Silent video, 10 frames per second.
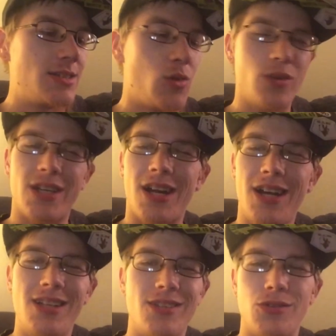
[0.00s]
only
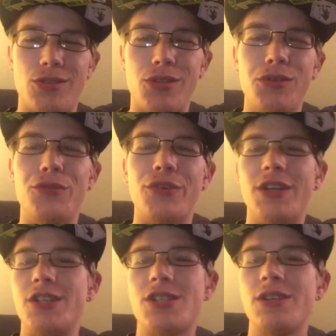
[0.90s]
caught those 2
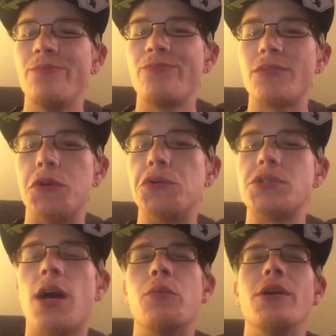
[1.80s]
fish the whole
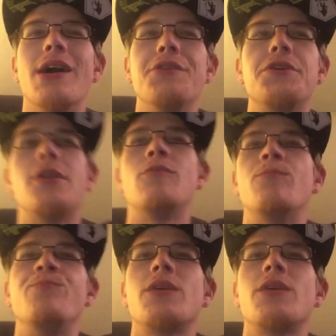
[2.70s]
time we were out there.